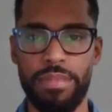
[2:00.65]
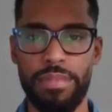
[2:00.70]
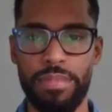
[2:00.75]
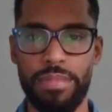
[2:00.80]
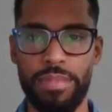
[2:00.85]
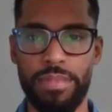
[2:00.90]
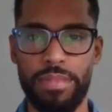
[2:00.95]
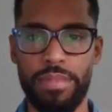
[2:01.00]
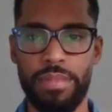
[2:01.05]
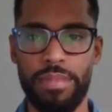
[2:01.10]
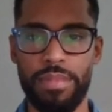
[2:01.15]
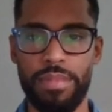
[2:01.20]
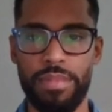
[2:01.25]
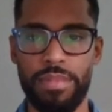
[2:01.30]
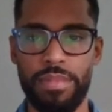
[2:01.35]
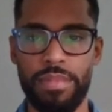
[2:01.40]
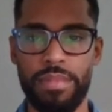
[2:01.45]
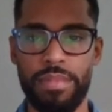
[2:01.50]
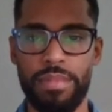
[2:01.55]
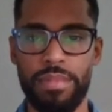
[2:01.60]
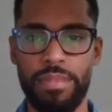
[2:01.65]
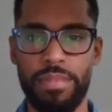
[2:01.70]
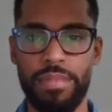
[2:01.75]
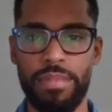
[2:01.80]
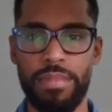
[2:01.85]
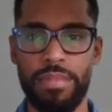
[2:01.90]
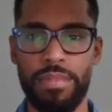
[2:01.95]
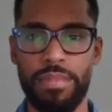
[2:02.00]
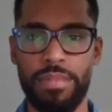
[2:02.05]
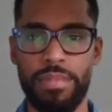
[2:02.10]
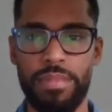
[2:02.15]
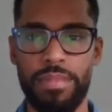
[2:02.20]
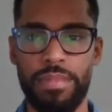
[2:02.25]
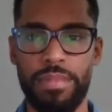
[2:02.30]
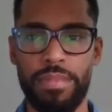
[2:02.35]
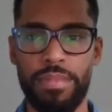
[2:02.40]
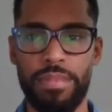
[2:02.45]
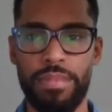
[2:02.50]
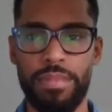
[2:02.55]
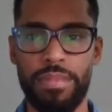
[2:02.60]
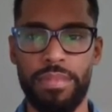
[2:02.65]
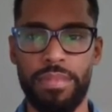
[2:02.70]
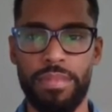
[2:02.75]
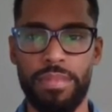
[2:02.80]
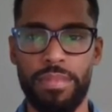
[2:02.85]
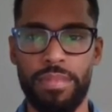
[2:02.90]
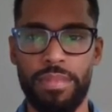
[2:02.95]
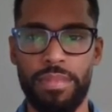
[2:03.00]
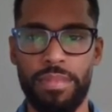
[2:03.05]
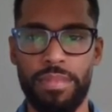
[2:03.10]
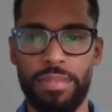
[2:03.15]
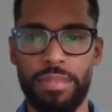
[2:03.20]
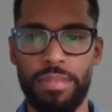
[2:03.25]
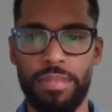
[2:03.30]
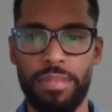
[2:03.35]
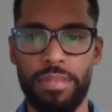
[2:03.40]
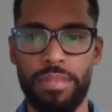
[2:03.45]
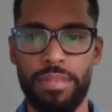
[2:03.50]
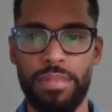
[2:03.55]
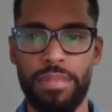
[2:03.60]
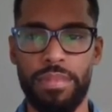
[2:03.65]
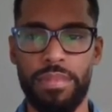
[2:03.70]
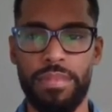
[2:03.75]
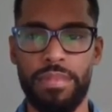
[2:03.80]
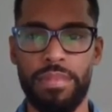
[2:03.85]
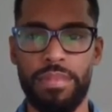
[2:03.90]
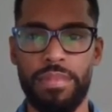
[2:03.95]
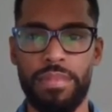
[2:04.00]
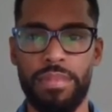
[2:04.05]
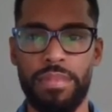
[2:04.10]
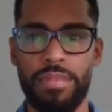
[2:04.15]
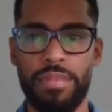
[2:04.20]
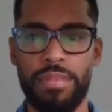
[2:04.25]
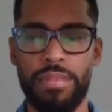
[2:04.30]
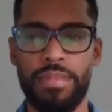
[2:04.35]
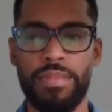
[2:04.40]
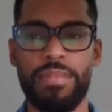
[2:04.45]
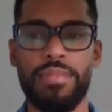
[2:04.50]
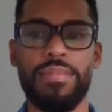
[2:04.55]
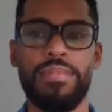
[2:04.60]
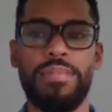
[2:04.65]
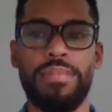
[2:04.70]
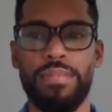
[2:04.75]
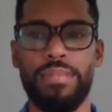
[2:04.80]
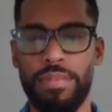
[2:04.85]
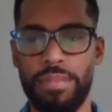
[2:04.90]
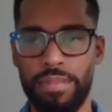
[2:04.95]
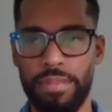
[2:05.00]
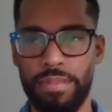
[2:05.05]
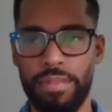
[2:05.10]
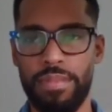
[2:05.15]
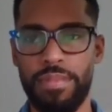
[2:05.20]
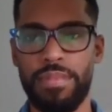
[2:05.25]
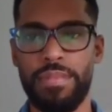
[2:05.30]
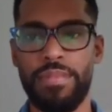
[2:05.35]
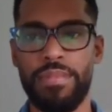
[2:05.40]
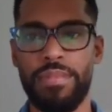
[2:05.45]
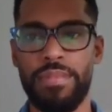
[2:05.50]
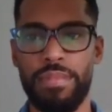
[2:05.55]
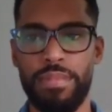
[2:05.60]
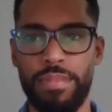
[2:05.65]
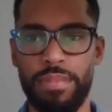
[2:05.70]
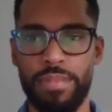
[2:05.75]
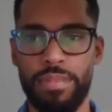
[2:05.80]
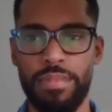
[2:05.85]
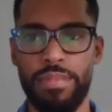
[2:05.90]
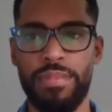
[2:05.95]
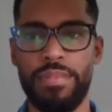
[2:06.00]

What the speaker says: [no speech]